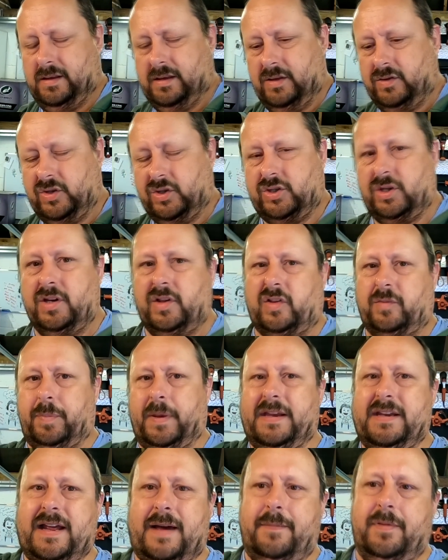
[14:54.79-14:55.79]
it's just going to
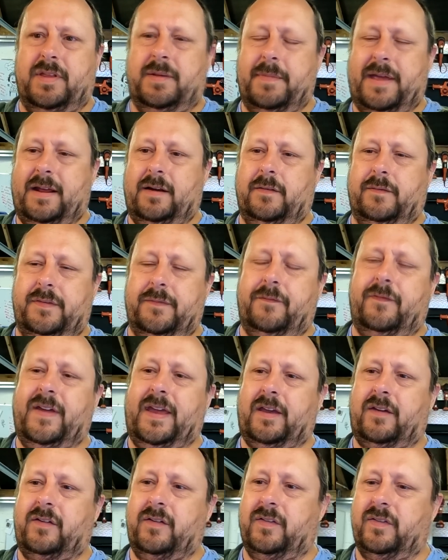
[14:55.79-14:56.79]
speed up the amount of
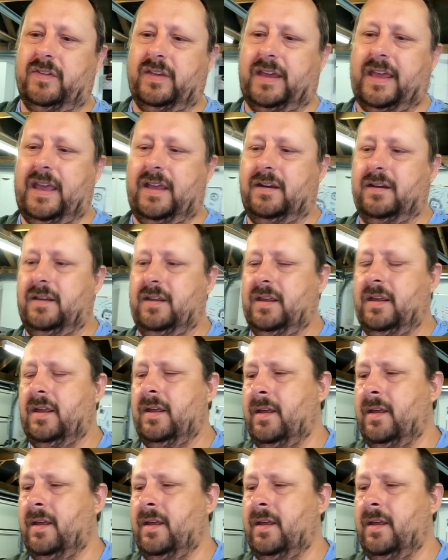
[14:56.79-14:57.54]
infections again.